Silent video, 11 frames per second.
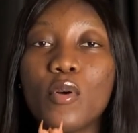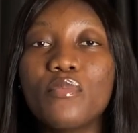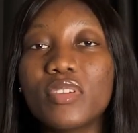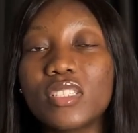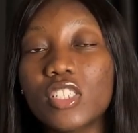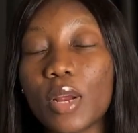
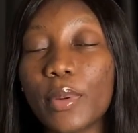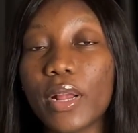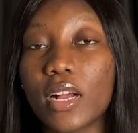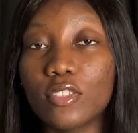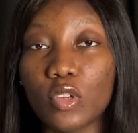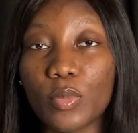British
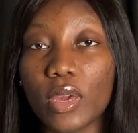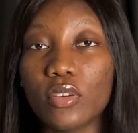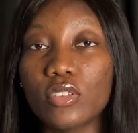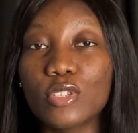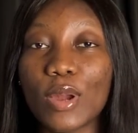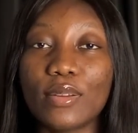American
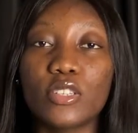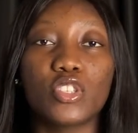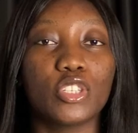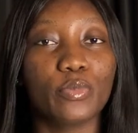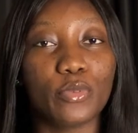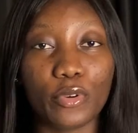Tobacco's graduate
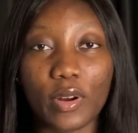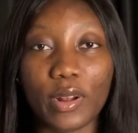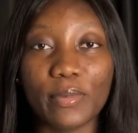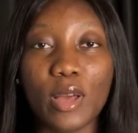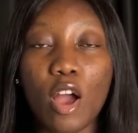training program.